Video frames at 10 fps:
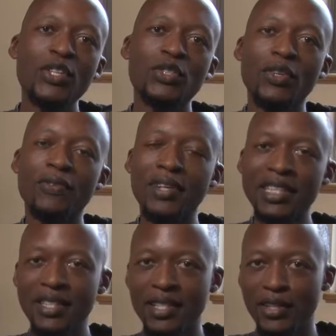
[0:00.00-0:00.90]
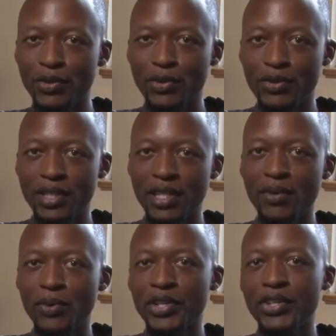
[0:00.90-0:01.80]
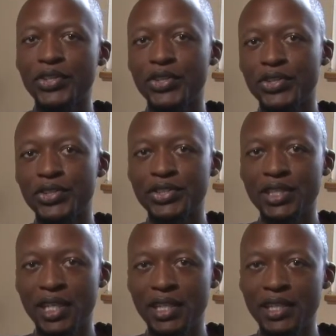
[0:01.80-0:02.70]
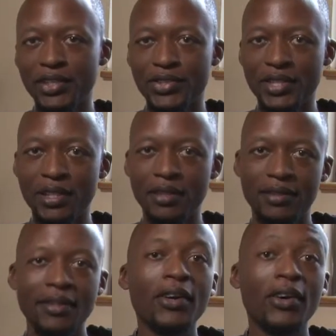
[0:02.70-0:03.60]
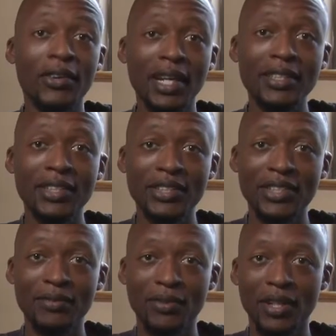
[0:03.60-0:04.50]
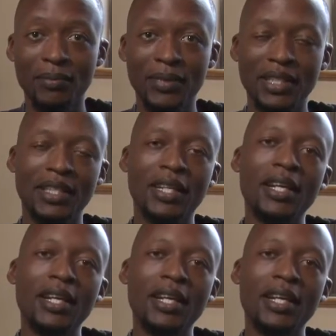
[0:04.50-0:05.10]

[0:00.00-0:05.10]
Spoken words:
So the first thing you consider when you're tackling your scene, or writing your scene for that matter,